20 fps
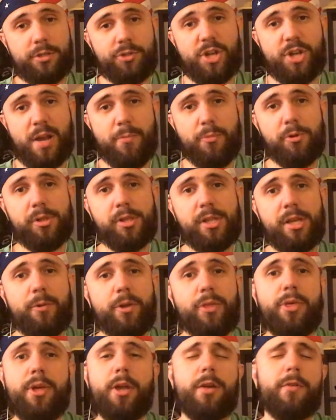generally
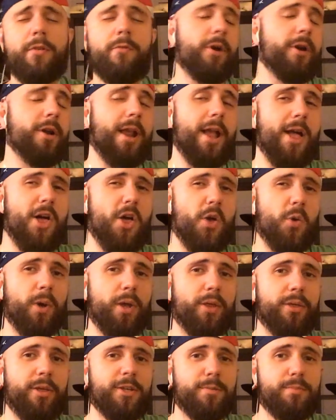we think of Weird Al
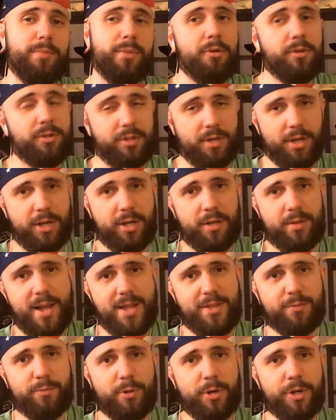with his music, and
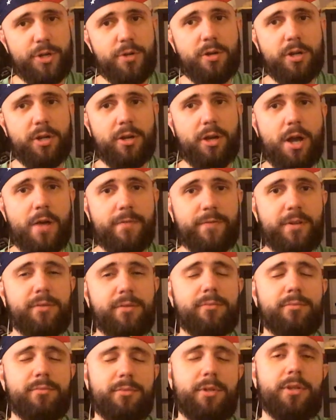that's where you could
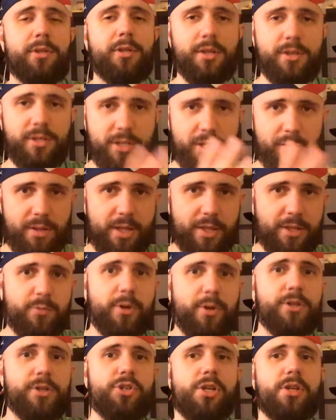often consider that's
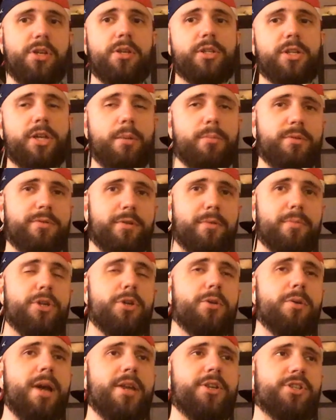where his genius comes from.
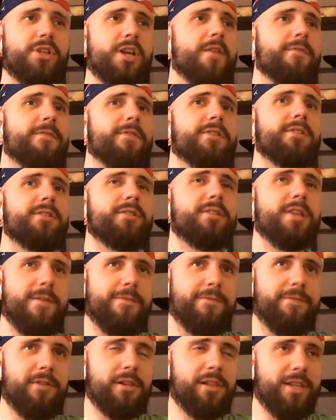UHF is
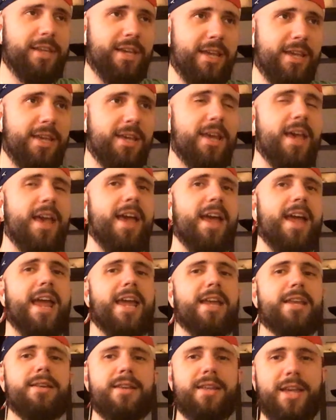definitely
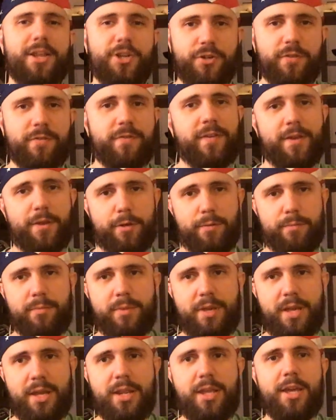a niche film.
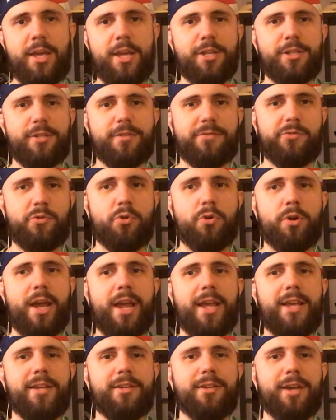It is for
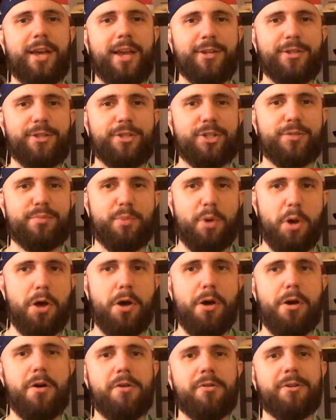a
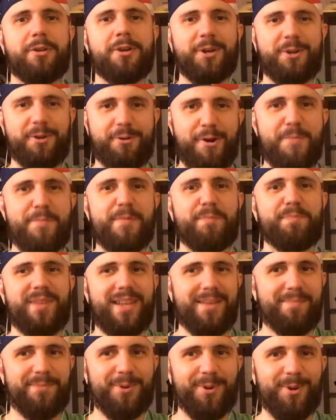small group of
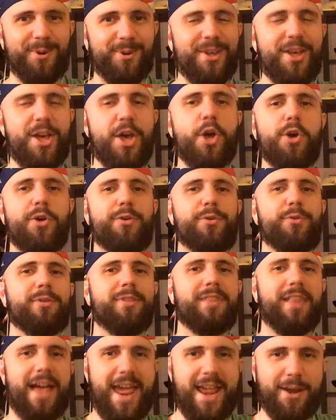people who
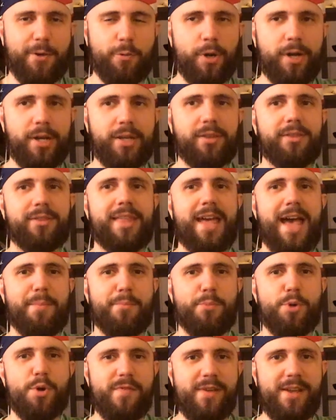like what that
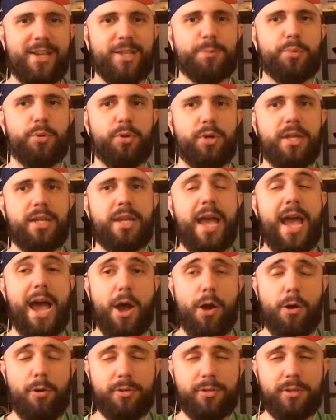movie is putting
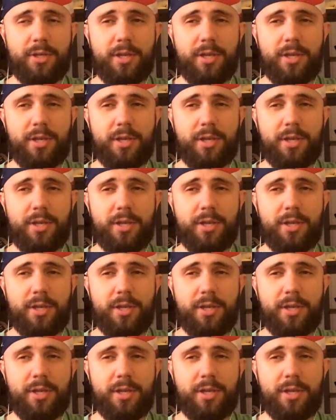out.